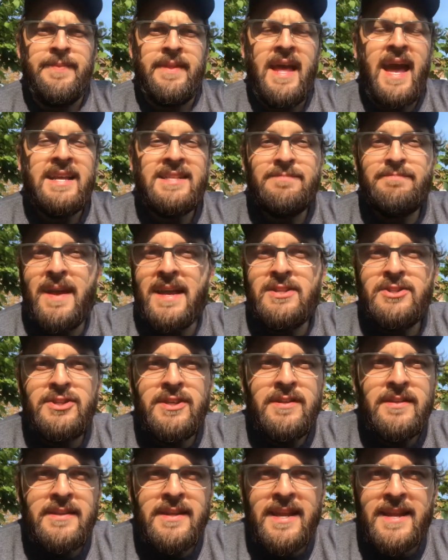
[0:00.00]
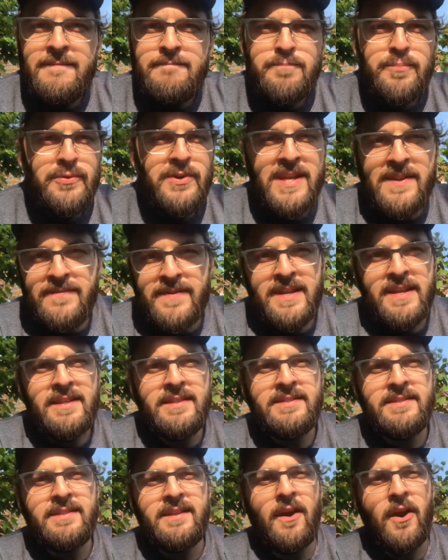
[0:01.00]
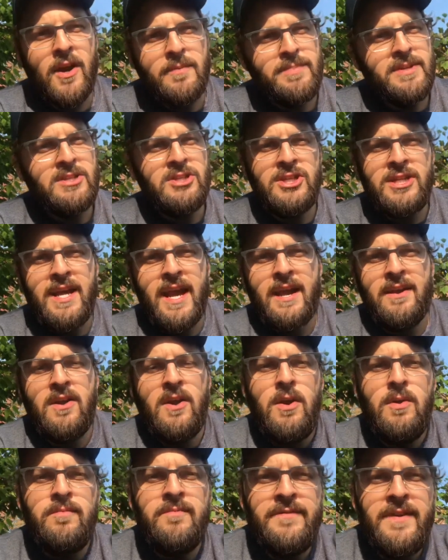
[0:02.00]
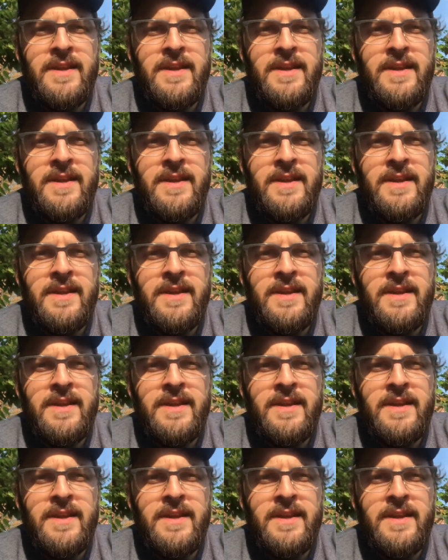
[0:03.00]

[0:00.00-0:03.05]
As mentioned in previous R B G at Home